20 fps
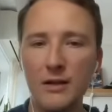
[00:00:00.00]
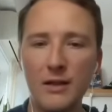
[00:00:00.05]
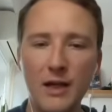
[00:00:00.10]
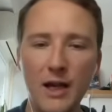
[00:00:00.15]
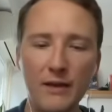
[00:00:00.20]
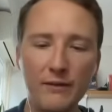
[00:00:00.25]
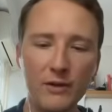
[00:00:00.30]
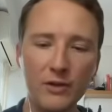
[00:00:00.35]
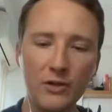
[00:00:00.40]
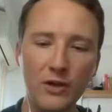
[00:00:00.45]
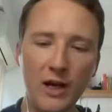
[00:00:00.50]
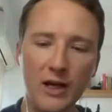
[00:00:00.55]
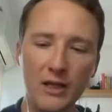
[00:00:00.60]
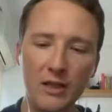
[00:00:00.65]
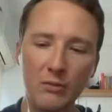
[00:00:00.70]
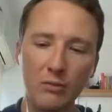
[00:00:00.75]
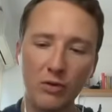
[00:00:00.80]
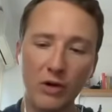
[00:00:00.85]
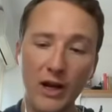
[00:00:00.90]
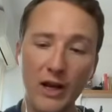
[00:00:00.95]
I haven't tried the
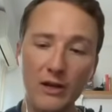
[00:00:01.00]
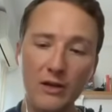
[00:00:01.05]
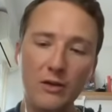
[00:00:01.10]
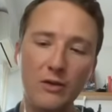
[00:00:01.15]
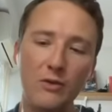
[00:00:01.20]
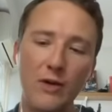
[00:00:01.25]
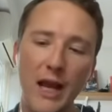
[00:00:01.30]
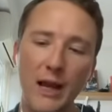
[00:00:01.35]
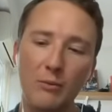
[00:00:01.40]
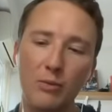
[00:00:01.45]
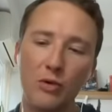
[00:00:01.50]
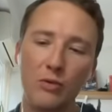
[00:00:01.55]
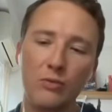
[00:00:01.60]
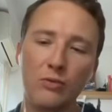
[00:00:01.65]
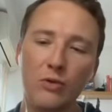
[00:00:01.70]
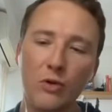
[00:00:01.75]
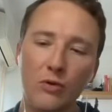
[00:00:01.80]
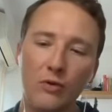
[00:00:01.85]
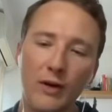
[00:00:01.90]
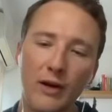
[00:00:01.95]
brand new Apple
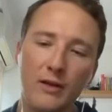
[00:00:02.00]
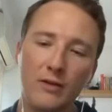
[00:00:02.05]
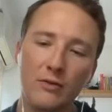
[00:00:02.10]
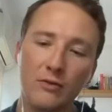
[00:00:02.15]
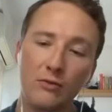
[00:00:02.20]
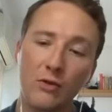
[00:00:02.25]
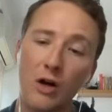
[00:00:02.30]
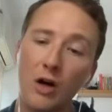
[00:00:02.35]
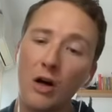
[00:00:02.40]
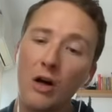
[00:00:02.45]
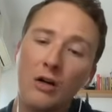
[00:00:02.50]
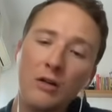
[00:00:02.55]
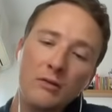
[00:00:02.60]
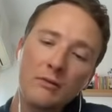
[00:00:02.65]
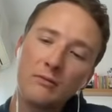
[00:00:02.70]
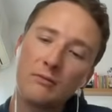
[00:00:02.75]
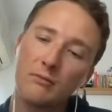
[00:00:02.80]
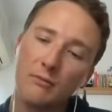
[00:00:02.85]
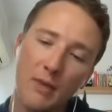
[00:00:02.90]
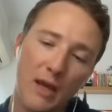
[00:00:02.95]
ProRes RAW.
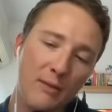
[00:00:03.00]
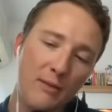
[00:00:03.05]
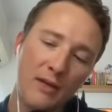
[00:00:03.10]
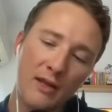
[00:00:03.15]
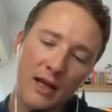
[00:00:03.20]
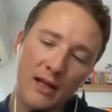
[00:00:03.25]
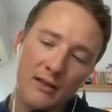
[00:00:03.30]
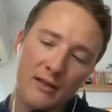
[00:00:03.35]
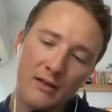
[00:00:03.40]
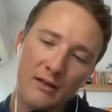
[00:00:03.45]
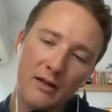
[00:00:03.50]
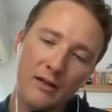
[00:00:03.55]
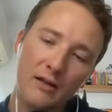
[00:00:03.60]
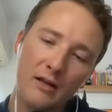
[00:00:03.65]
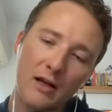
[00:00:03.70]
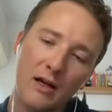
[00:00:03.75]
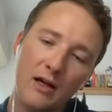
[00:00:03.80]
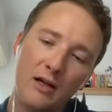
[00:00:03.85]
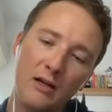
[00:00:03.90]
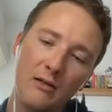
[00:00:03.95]
Maybe that's an
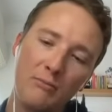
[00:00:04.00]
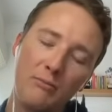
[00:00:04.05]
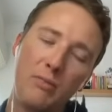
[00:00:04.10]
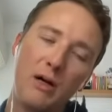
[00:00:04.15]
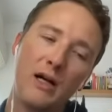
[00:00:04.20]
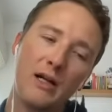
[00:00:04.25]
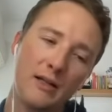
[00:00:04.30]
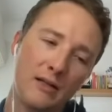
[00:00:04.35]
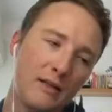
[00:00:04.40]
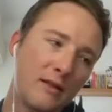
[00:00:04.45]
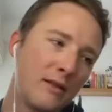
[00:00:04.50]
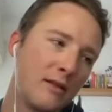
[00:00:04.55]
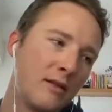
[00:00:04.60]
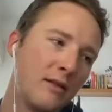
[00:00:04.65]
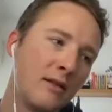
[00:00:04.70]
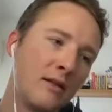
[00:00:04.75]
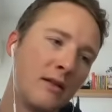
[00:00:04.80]
unlock, but